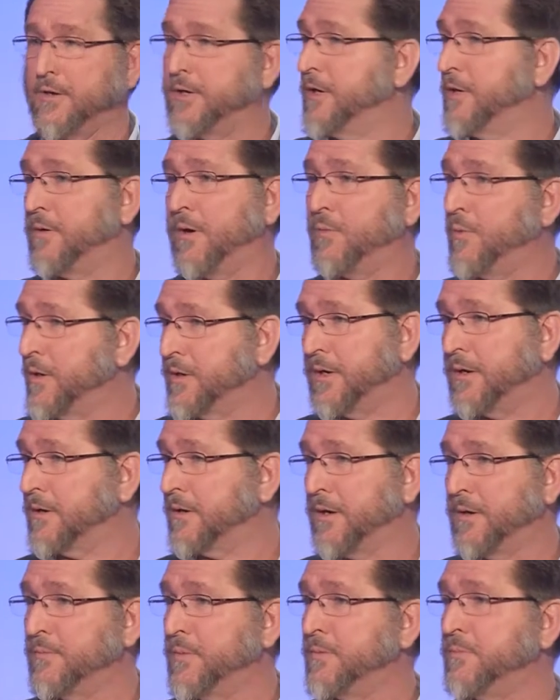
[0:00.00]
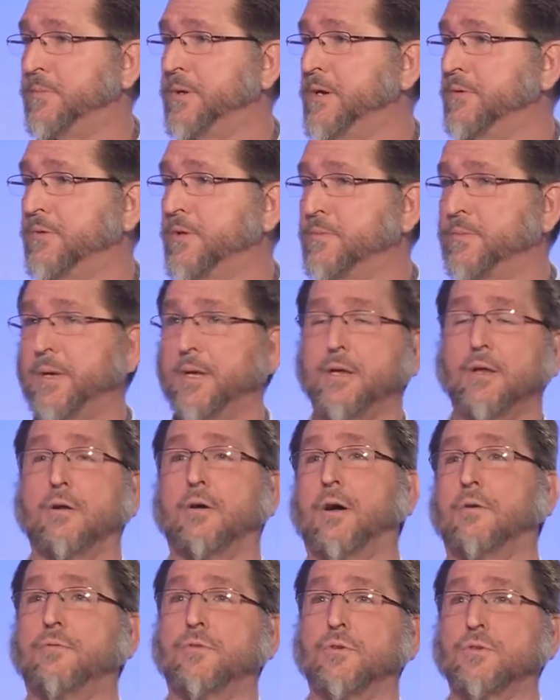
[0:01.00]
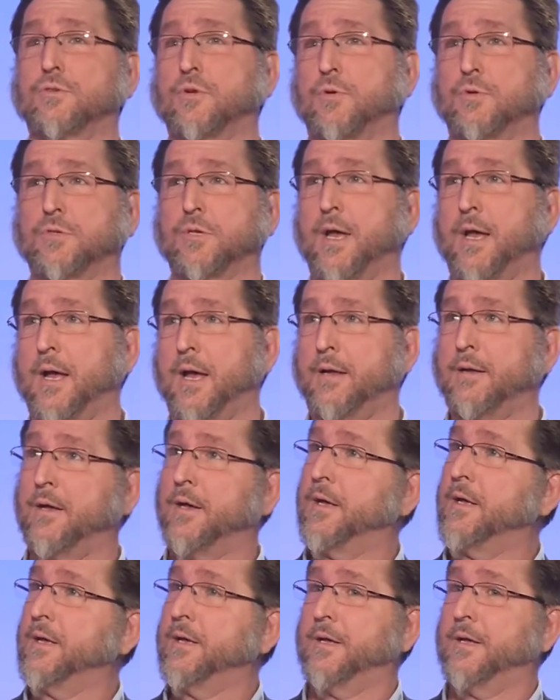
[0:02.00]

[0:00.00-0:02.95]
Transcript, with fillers: You know, I want you to come and be with me. You know, I feel so sad.